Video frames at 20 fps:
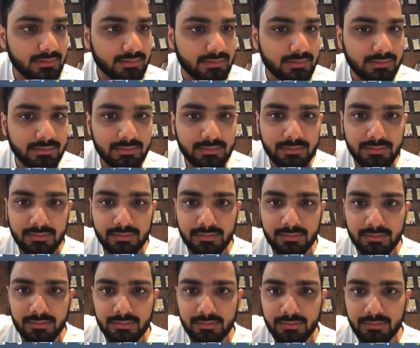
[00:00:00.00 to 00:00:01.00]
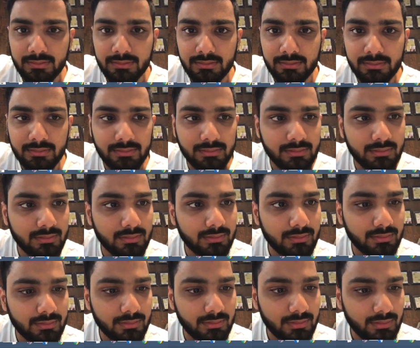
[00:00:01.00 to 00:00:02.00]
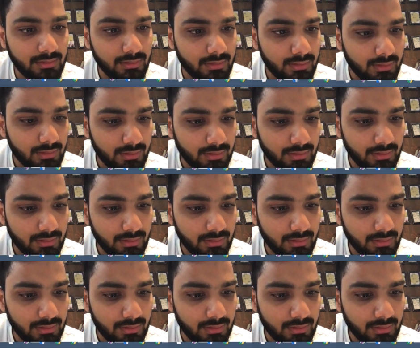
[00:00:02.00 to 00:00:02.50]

Nothing is said.